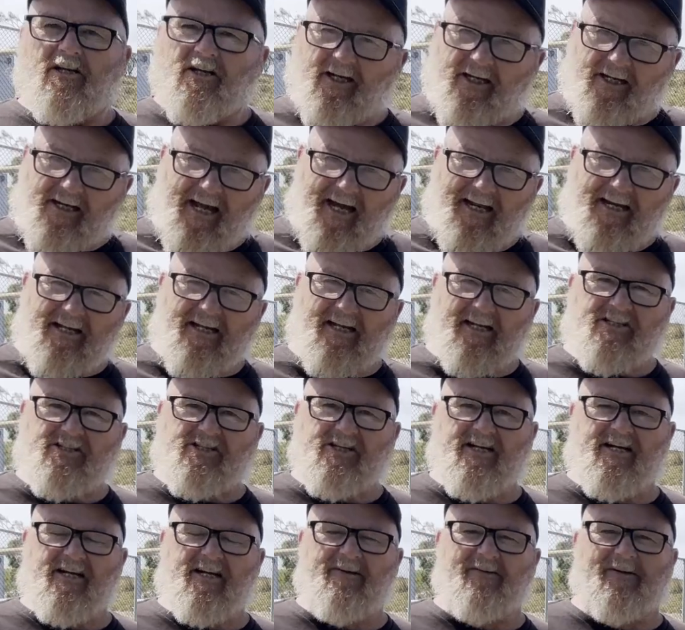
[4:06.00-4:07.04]
You can unhitch
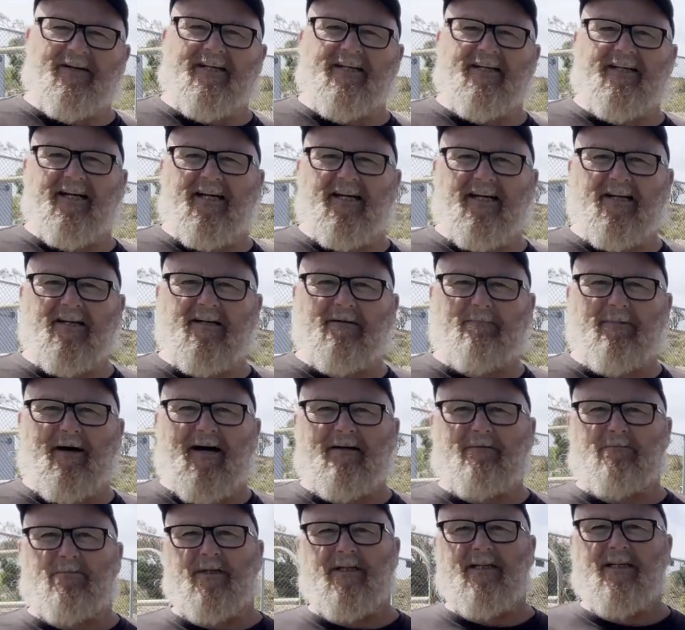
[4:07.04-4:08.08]
here and get into
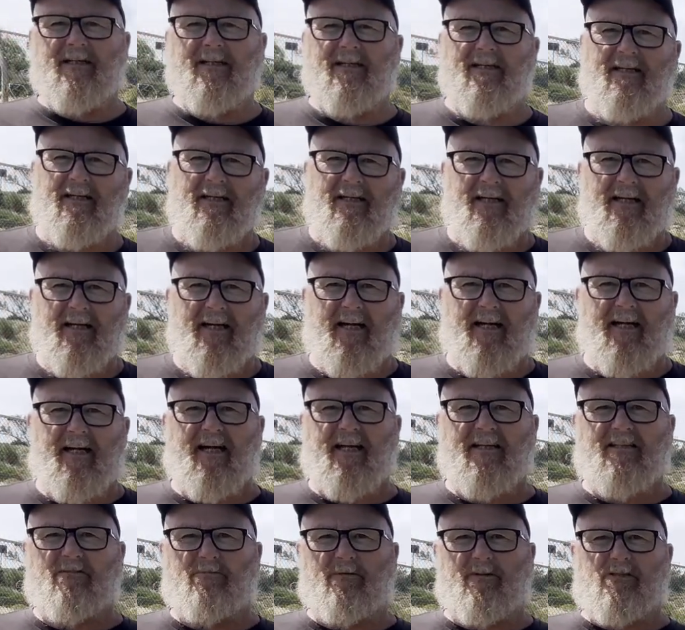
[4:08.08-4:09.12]
Bunbury,
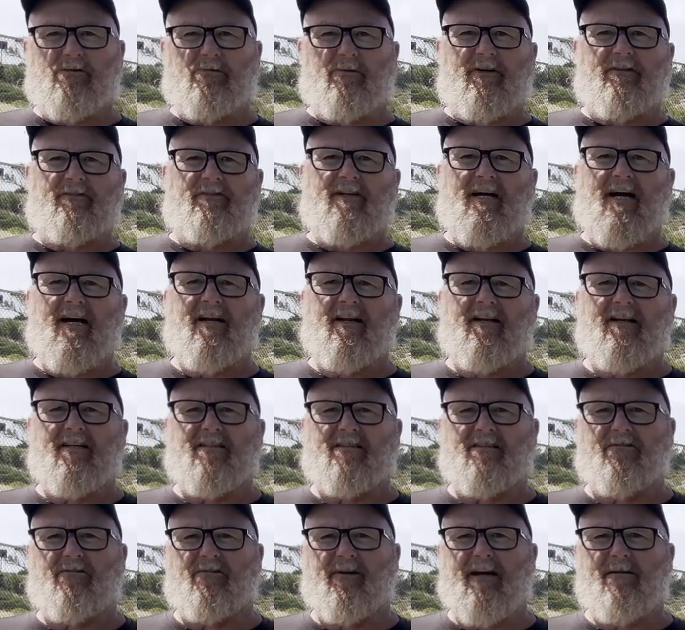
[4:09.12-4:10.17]
okay, to which we've done, and
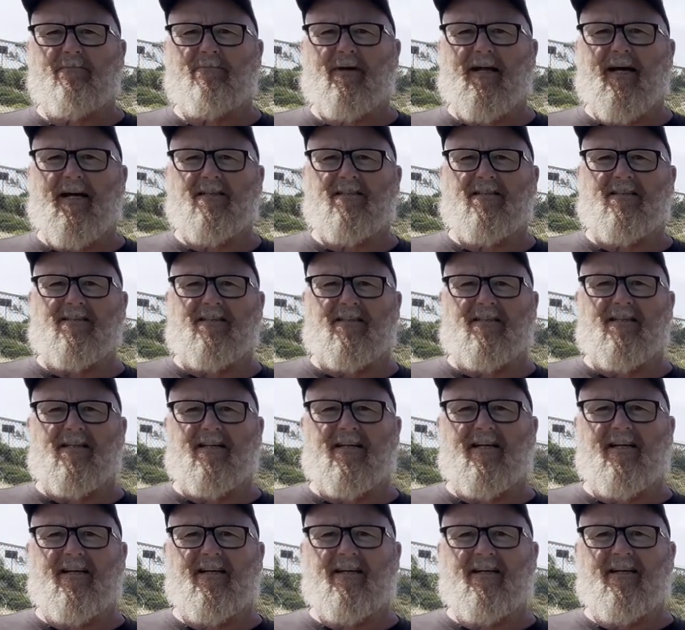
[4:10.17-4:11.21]
there's some great places in
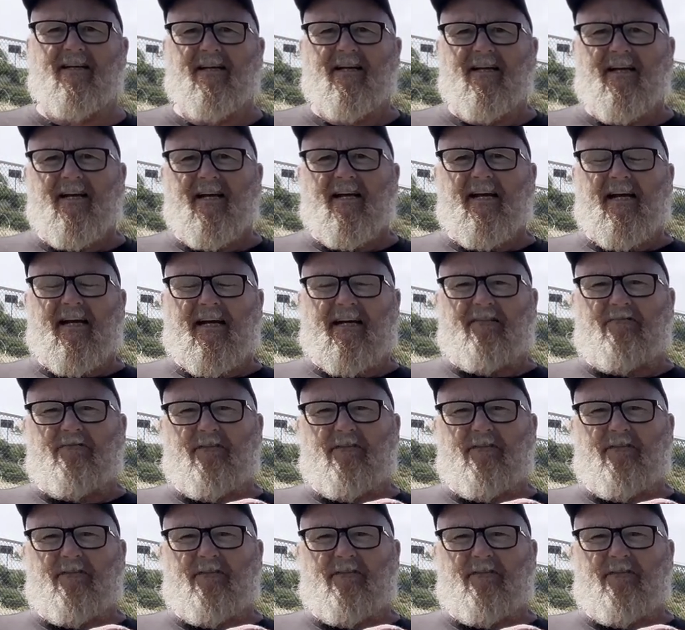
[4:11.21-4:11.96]
there. In